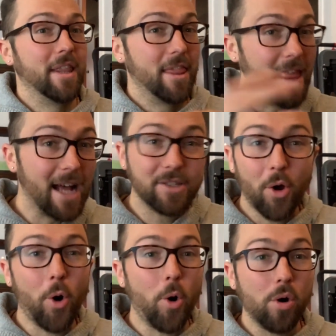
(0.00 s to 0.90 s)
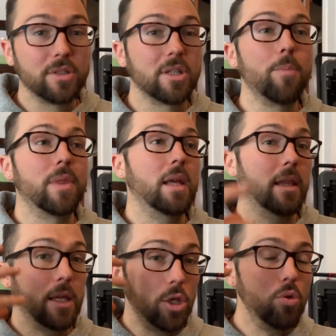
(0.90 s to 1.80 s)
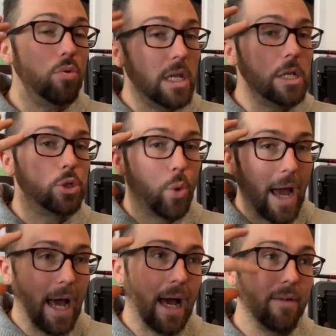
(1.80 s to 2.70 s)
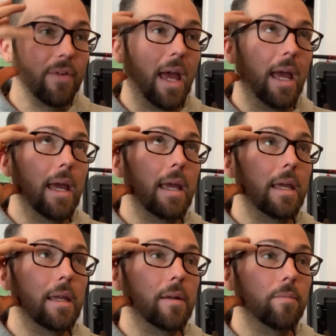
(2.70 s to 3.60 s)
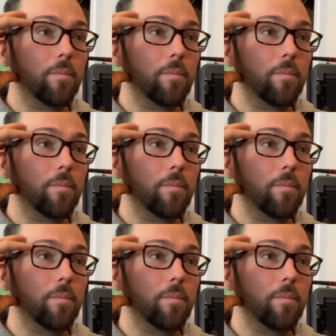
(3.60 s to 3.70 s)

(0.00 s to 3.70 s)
That's all something that you need to have a